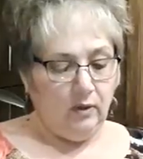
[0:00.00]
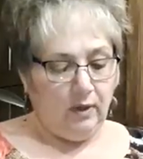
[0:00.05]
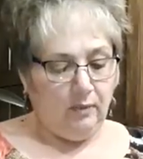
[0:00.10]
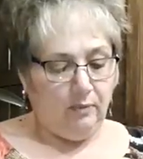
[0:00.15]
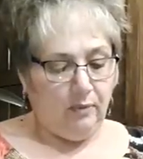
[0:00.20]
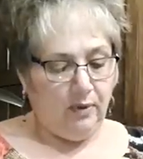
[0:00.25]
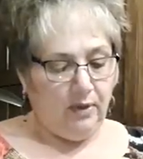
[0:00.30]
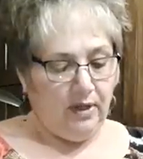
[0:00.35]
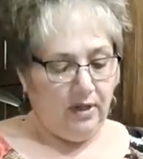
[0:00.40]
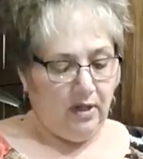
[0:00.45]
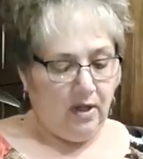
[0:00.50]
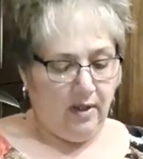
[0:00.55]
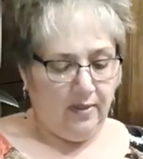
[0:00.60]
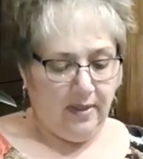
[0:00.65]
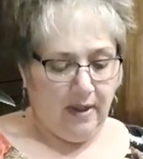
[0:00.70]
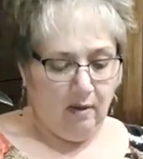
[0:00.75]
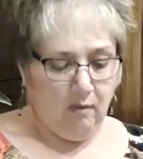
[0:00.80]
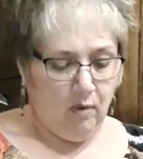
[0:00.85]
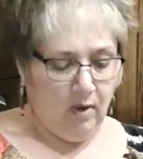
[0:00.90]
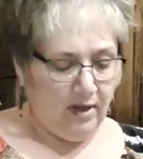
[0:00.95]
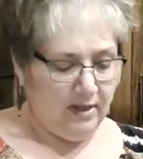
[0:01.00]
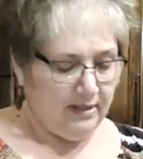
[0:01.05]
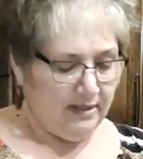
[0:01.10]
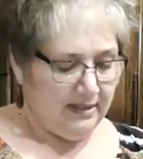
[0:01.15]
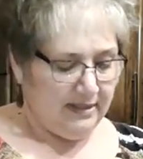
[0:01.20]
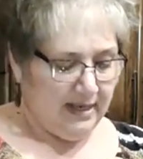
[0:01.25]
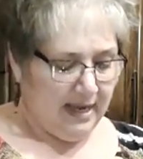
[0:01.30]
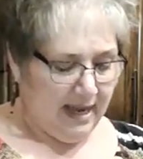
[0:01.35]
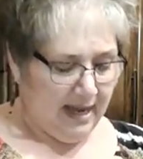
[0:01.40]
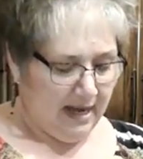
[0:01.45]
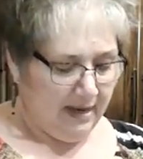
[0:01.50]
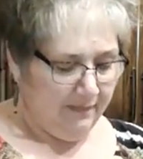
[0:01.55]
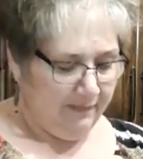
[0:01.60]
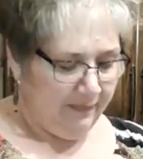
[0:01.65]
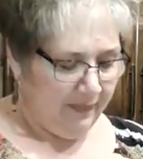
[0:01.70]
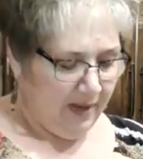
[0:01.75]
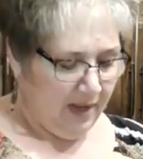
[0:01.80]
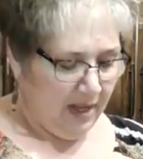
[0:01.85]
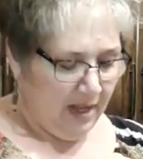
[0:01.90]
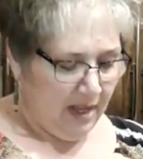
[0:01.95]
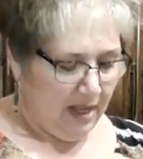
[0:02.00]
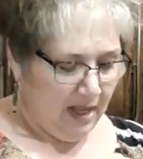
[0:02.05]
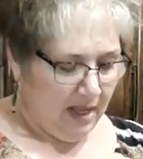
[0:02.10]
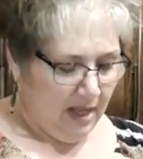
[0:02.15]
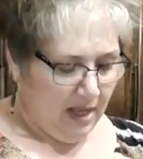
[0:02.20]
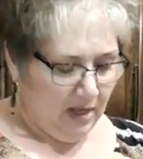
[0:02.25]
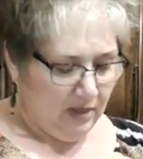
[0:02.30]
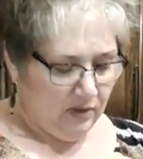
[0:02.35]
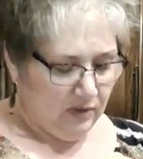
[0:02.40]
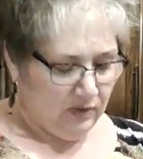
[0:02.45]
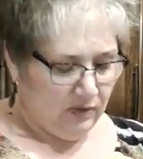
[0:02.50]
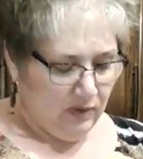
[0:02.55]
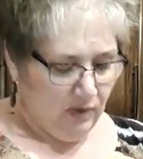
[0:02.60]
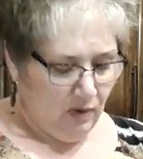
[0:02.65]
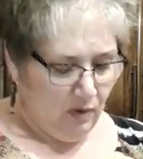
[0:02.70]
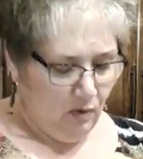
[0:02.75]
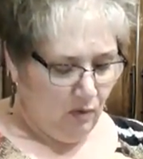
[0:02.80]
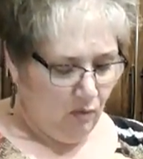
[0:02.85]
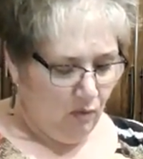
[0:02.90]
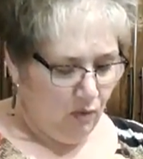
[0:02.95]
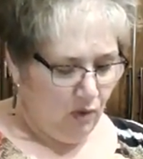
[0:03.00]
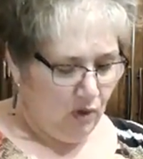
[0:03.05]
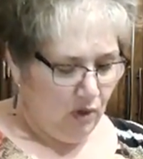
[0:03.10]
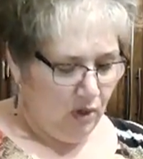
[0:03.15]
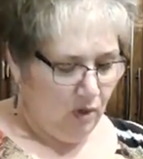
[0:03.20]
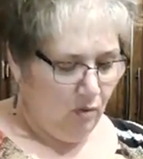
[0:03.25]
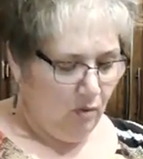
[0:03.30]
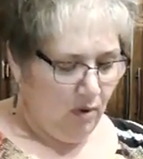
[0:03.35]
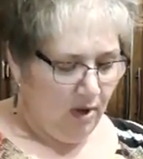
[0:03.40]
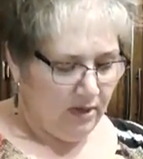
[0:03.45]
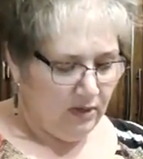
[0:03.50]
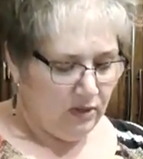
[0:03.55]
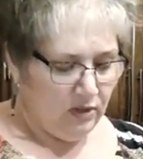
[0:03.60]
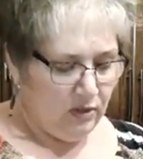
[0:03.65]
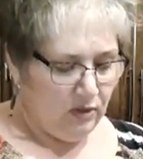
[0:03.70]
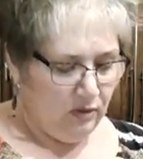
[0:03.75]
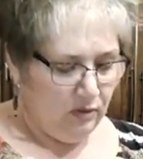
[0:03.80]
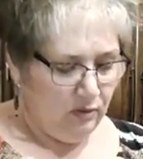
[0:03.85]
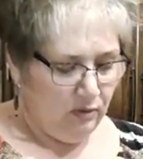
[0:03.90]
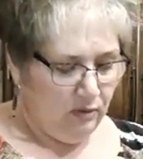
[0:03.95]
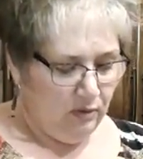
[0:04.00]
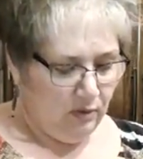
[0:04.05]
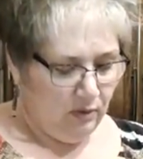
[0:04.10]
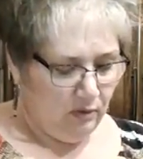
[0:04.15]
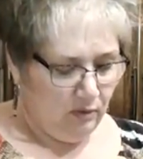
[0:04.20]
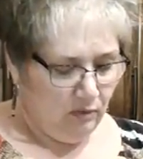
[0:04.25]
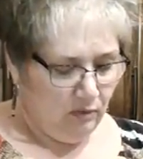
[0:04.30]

only printed on that one side. So we're going to want to